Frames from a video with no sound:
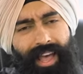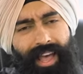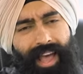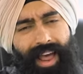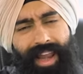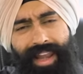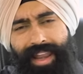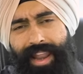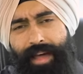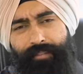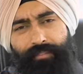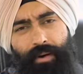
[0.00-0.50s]

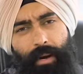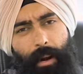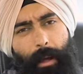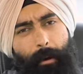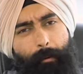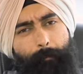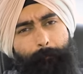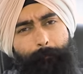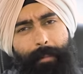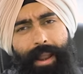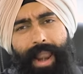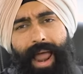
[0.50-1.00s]
and never
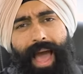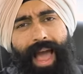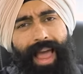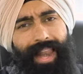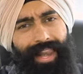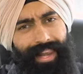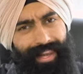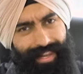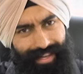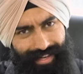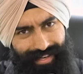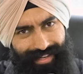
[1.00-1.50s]

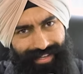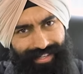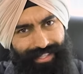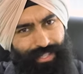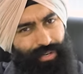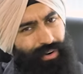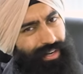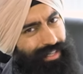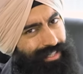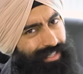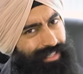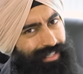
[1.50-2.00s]
blindly
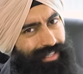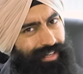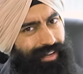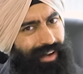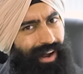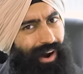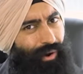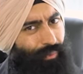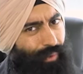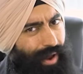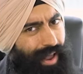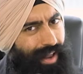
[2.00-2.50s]
trust
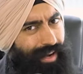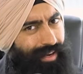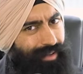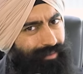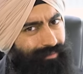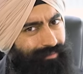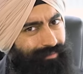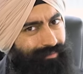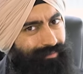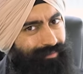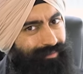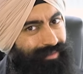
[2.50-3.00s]
a
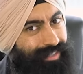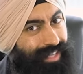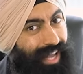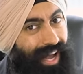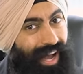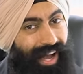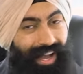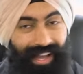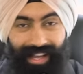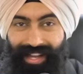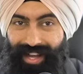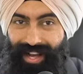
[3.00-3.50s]
random
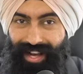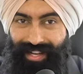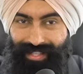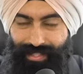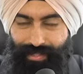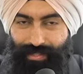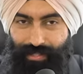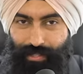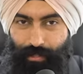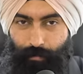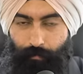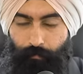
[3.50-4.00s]
guy on
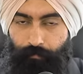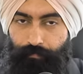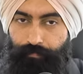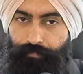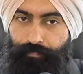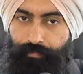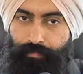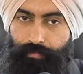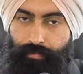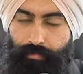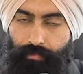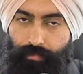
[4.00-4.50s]
YouTube.
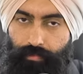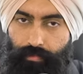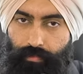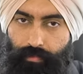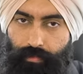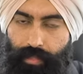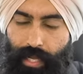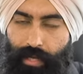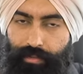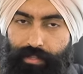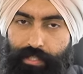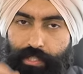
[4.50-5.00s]

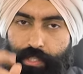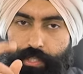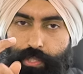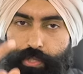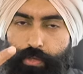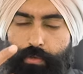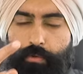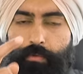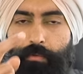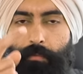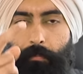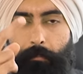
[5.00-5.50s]
Now, the
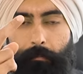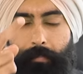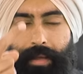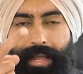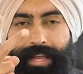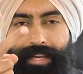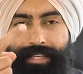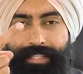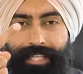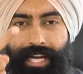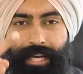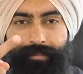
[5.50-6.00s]
two
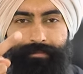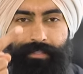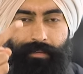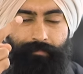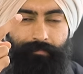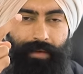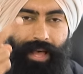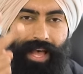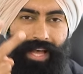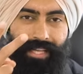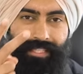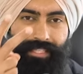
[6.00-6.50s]
main types of
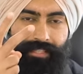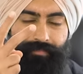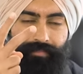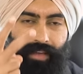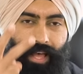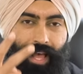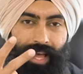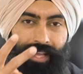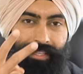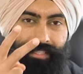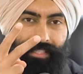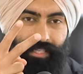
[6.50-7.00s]
passive
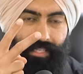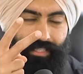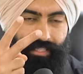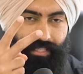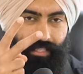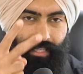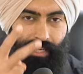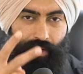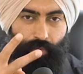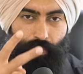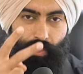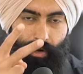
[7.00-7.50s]
assets
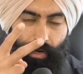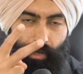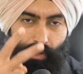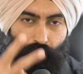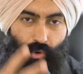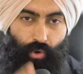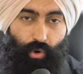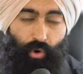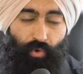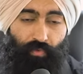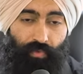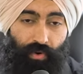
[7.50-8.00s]
that I want to
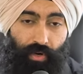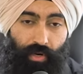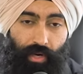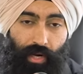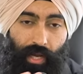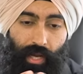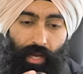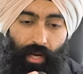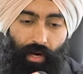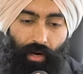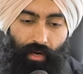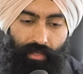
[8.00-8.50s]
go over
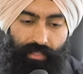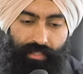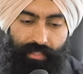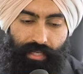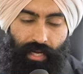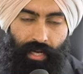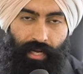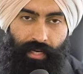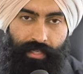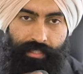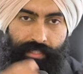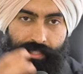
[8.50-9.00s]
are
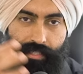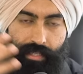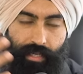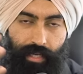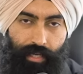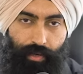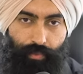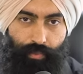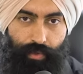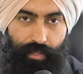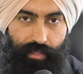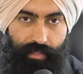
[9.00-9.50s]
stocks
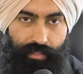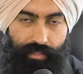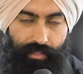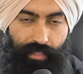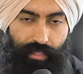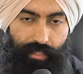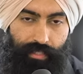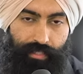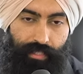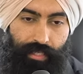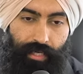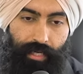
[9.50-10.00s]
and real
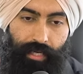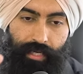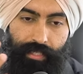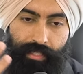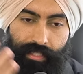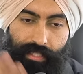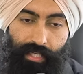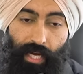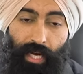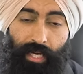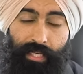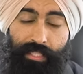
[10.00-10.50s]
estate.
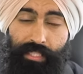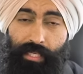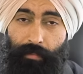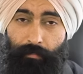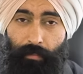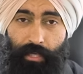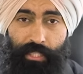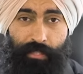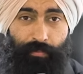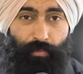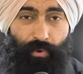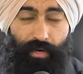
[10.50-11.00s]
Stocks are
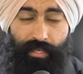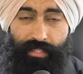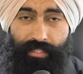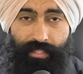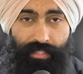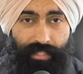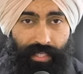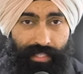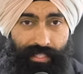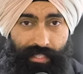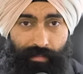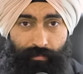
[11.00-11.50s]
much more
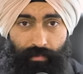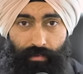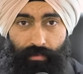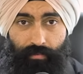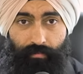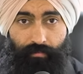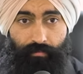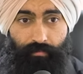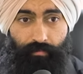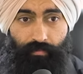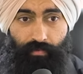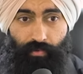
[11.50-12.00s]

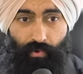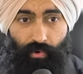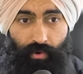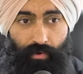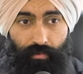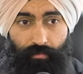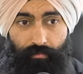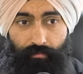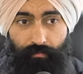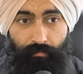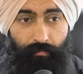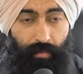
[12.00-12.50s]
accessible
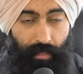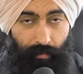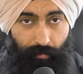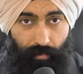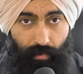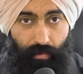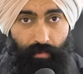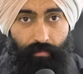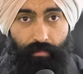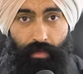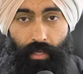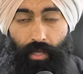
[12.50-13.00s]
for
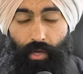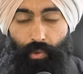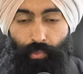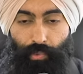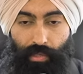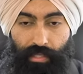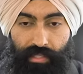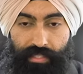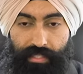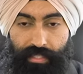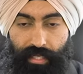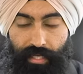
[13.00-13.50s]
people.
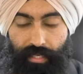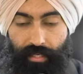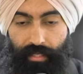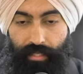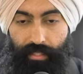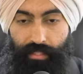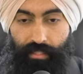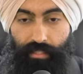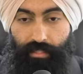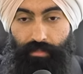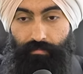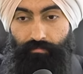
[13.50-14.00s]
Real estate
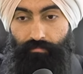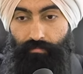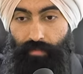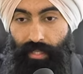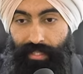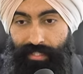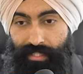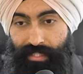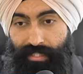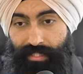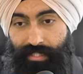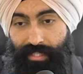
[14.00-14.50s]
is
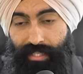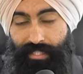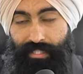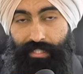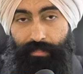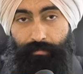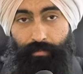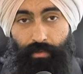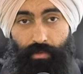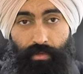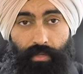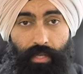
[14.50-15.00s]
less
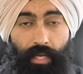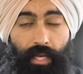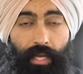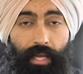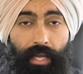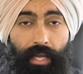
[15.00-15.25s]
accessible.